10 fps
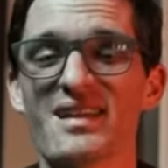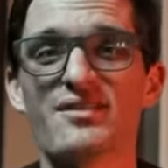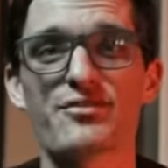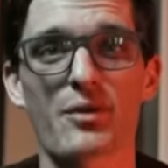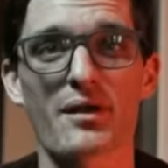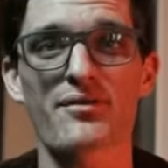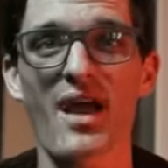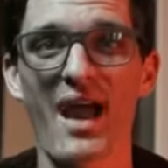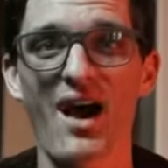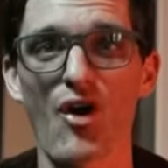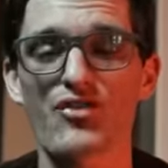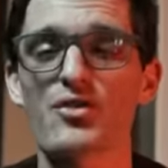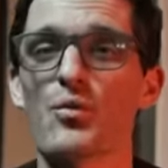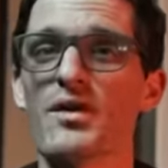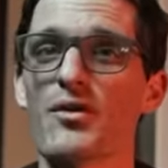in front of the
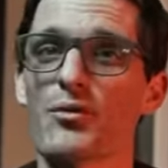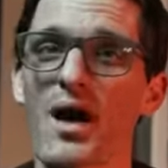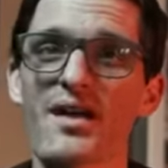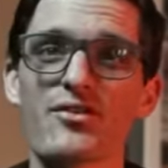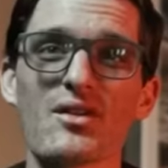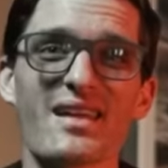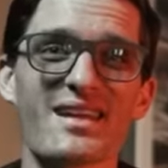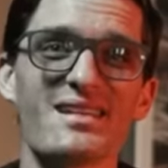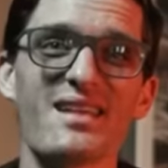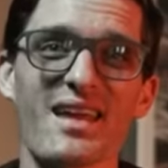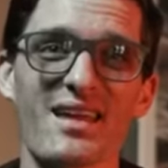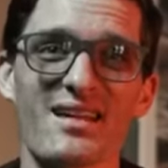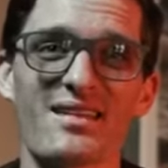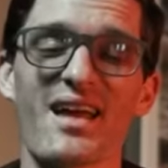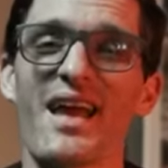house with a rifle in
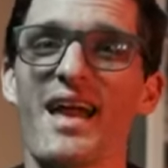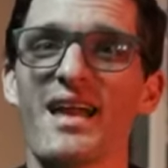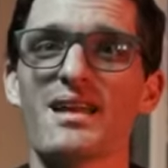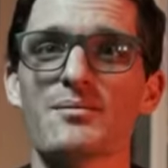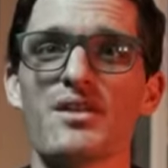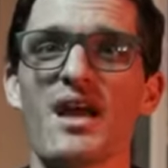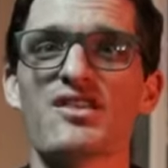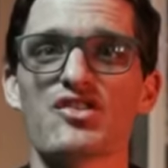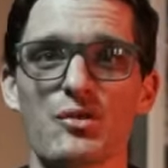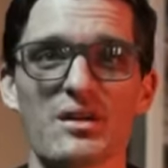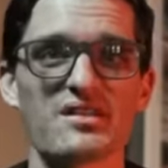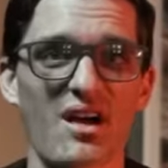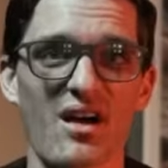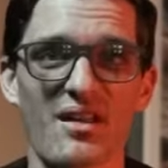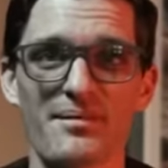hand aimed at Hewitt
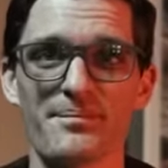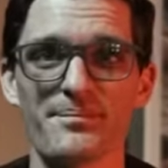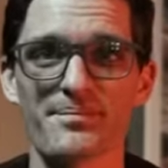Dunn.